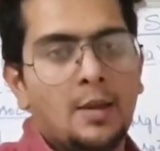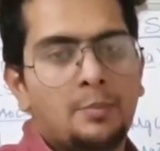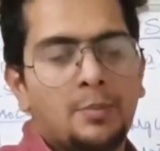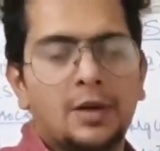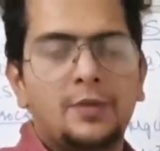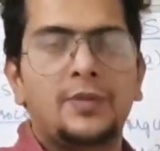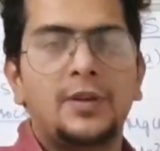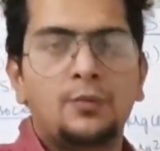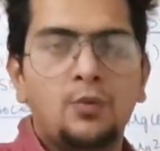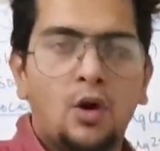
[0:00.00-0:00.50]

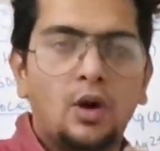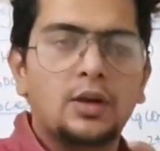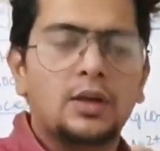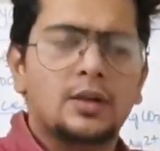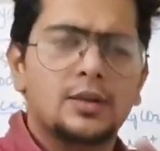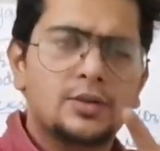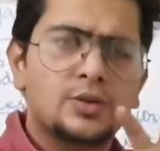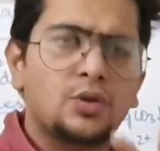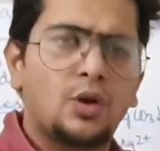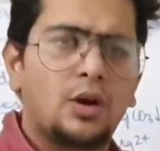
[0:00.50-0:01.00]
but we want
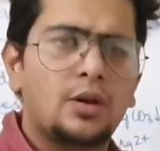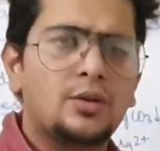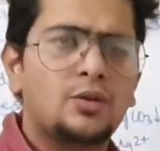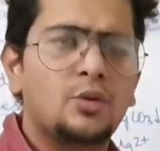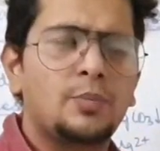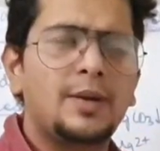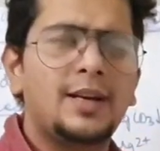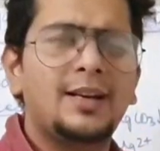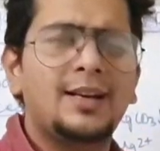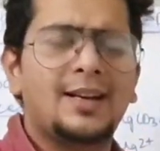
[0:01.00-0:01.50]
our salt to
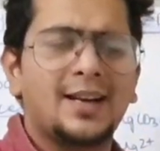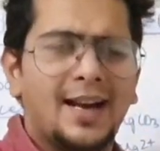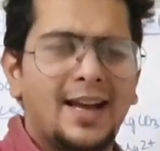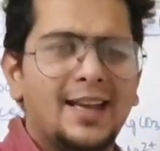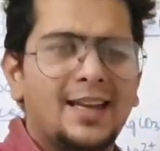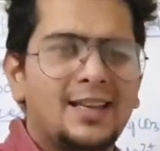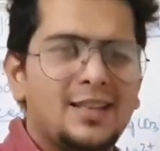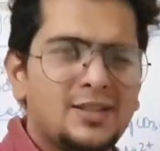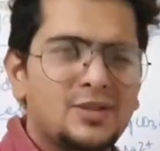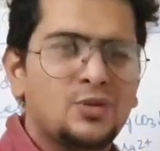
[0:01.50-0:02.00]
be
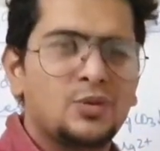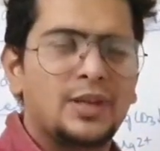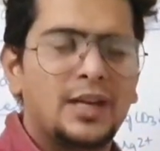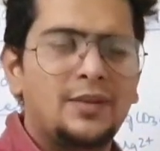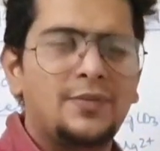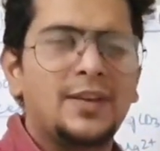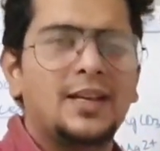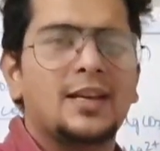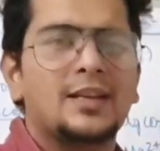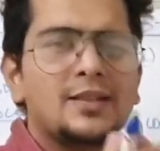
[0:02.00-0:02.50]
dry so that
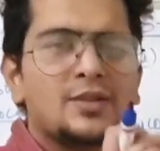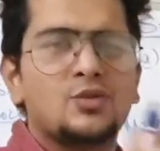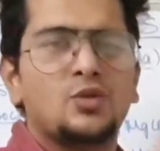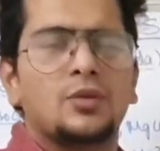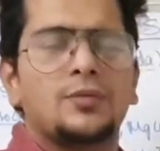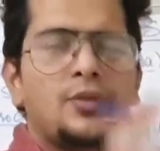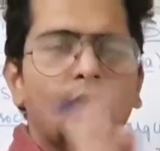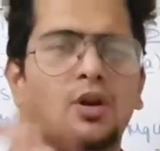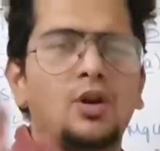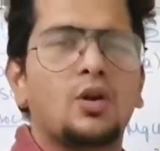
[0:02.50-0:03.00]
we can store
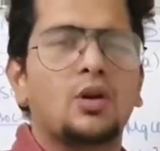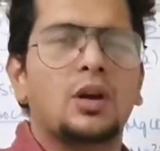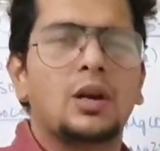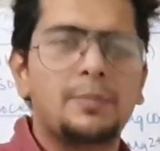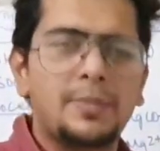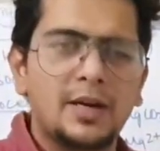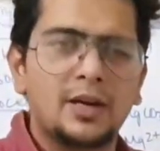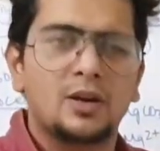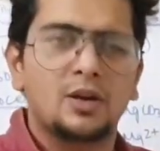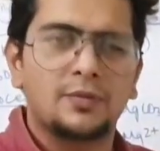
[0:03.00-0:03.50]
for longer
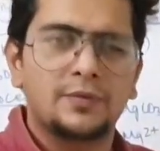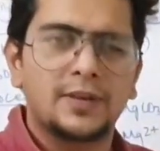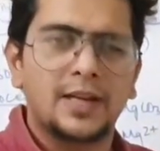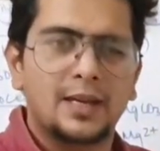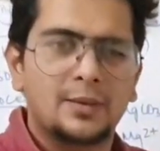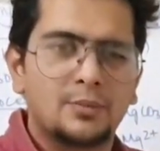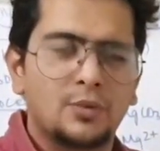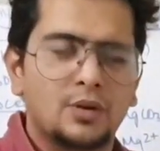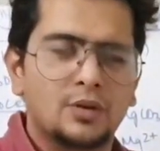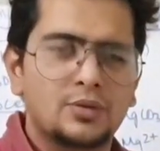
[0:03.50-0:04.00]
period of
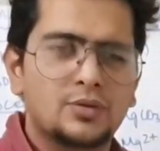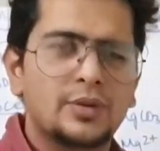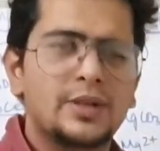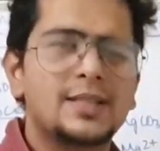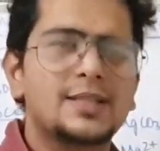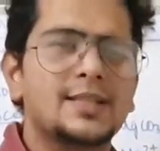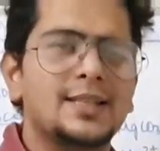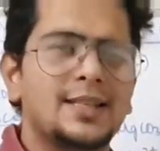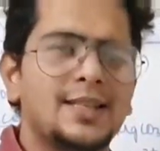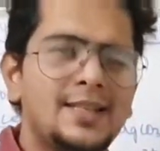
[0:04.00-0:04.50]
time also
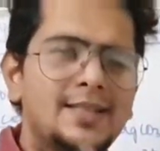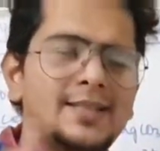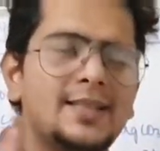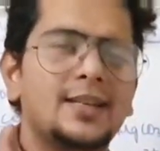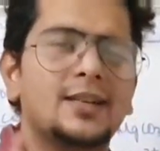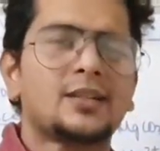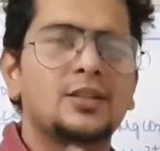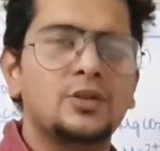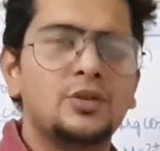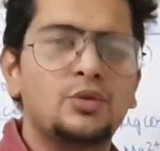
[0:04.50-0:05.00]
it's
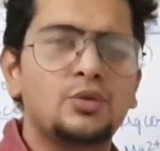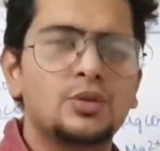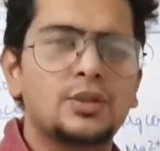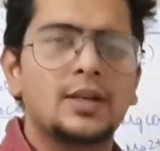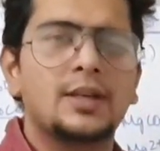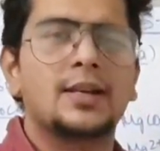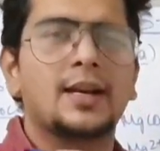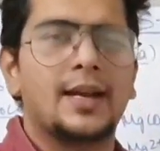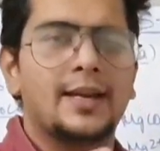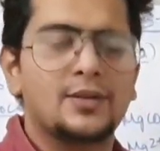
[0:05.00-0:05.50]
easier to use
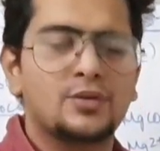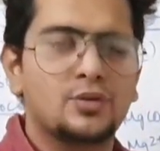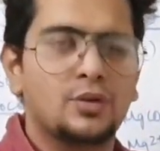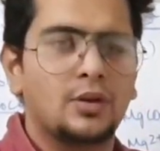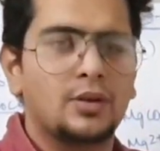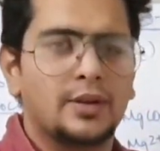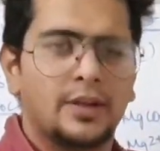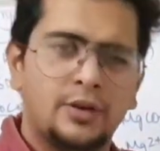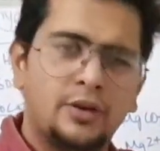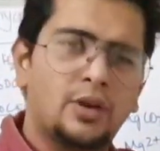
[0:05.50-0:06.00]
the dry
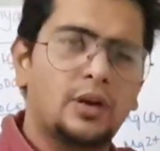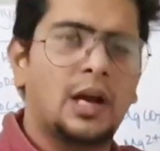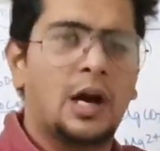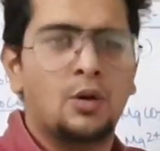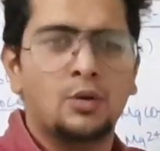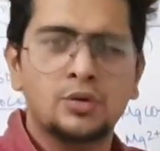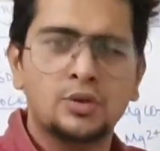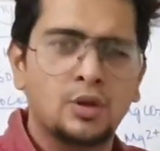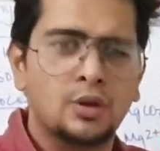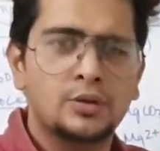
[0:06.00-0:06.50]
salt in your
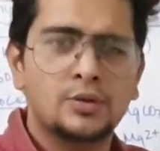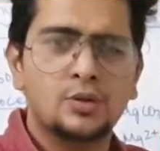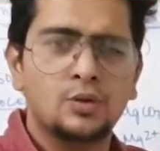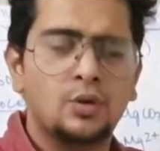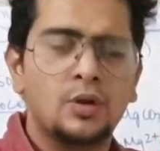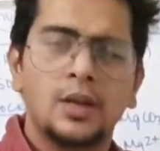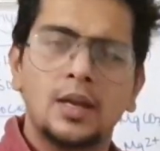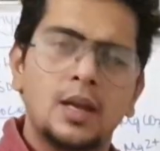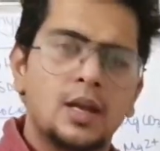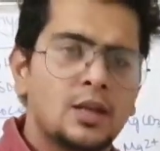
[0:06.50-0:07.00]
house also
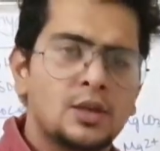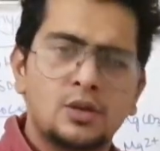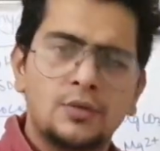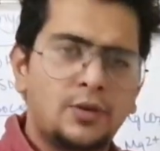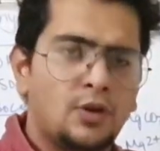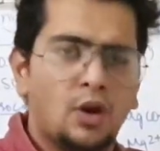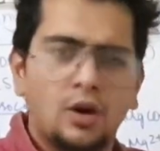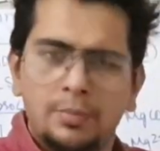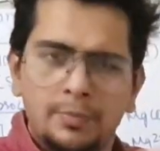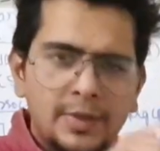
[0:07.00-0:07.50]
you
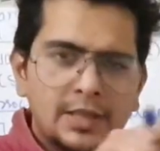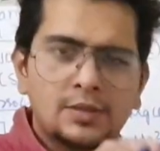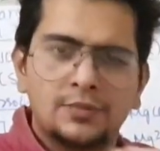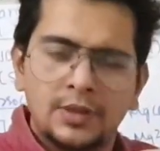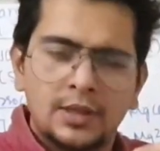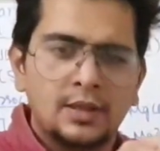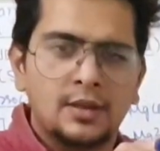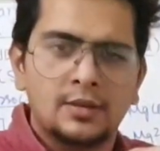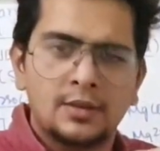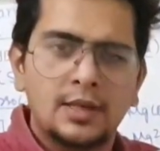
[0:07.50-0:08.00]
will not mix
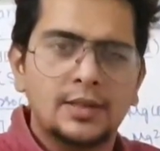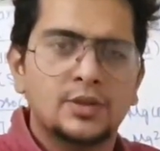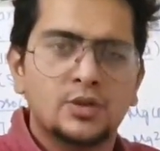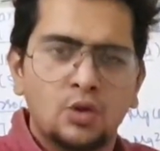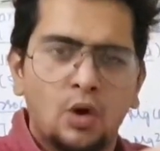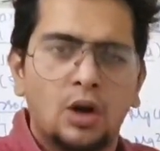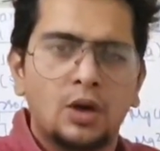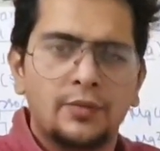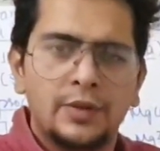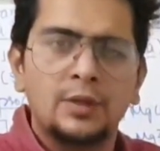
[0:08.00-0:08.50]
with the
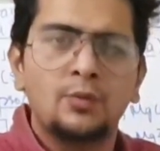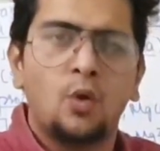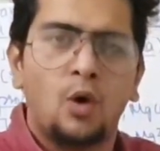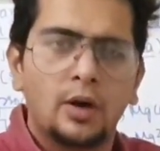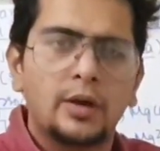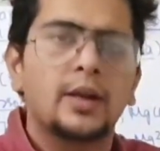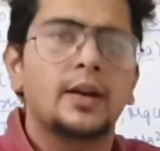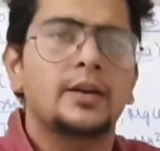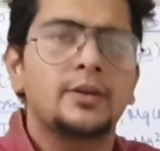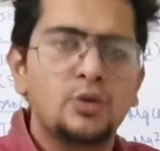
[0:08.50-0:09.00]
salt with
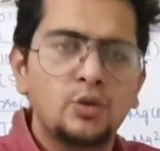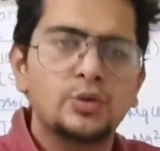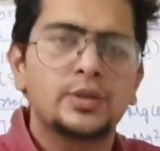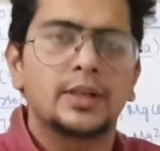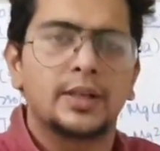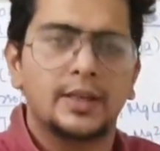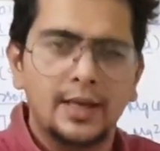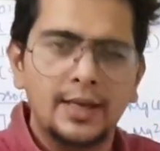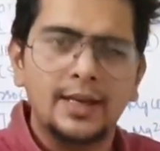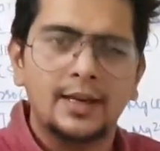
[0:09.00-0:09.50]
water and use
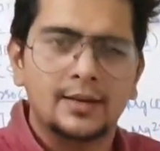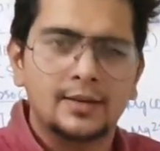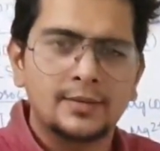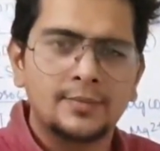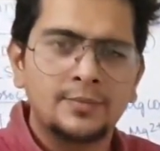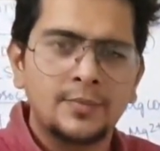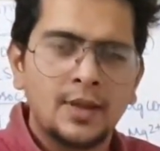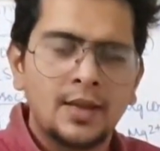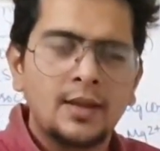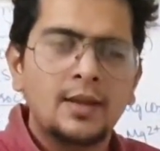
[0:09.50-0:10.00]
it na yaar
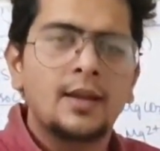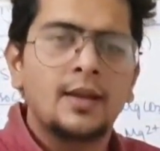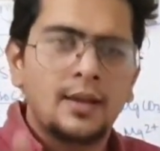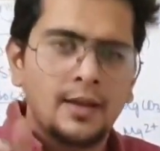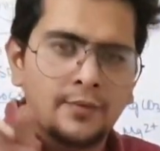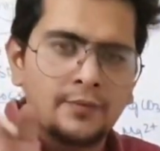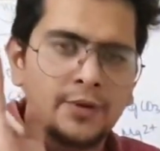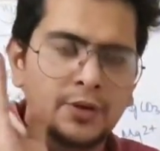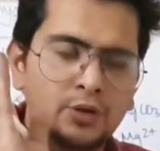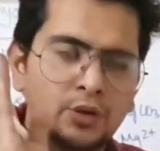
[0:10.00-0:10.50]

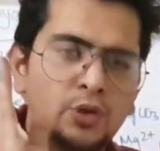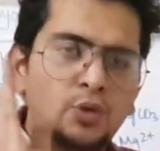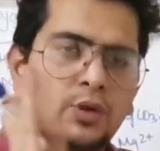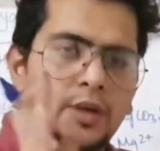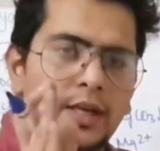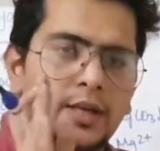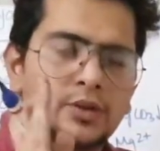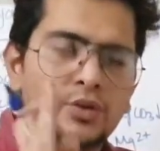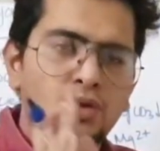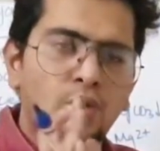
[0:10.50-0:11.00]
we, you
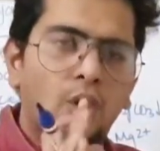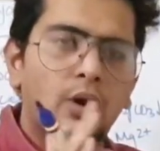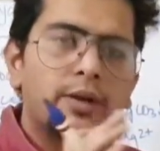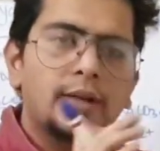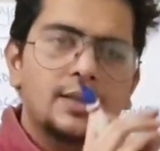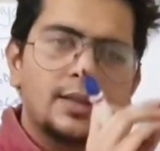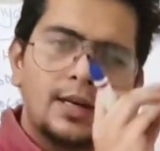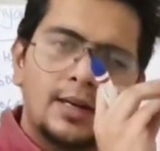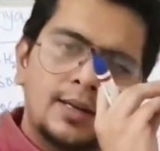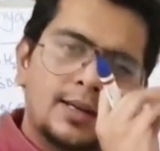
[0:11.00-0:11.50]
take salt
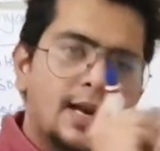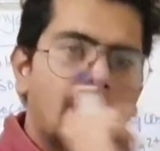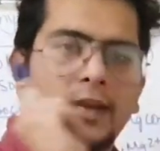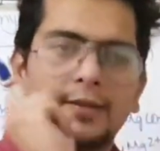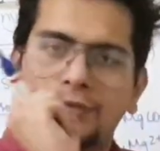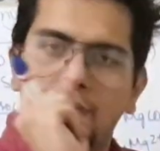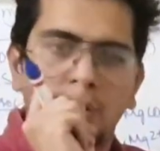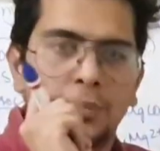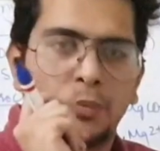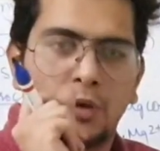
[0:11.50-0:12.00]
in the dry
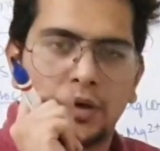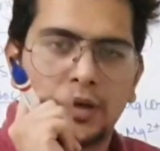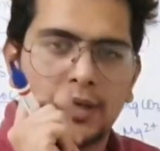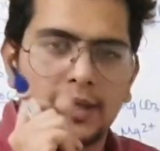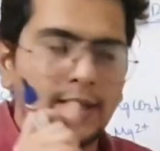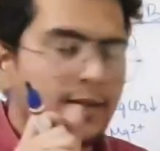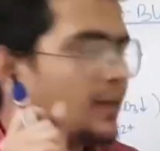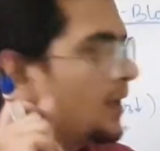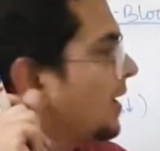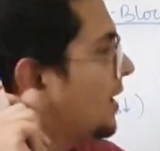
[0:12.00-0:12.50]
form only
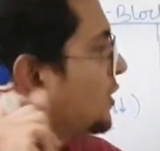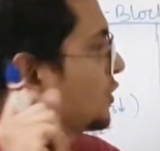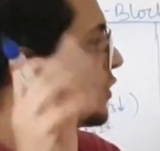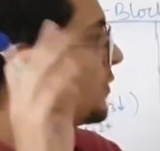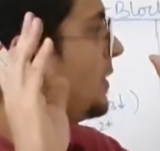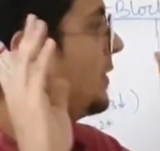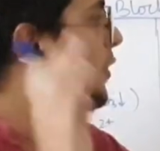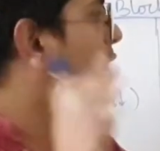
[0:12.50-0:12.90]
so we